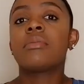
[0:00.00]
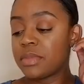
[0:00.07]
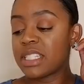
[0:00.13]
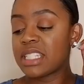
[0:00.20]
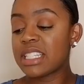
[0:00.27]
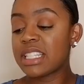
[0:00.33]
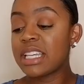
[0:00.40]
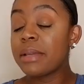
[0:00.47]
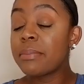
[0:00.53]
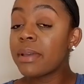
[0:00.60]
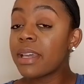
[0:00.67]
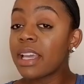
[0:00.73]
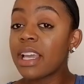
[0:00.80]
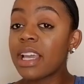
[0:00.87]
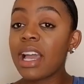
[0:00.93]

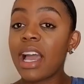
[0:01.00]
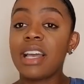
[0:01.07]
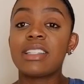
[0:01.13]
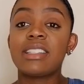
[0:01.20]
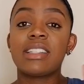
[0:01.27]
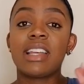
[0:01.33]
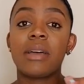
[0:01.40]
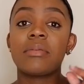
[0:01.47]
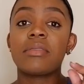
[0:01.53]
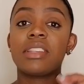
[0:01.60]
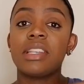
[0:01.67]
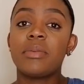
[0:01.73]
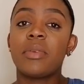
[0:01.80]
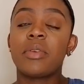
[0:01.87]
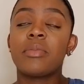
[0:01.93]
Sleeping, I stopped
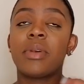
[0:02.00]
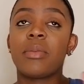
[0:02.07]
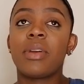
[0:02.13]
sleeping with my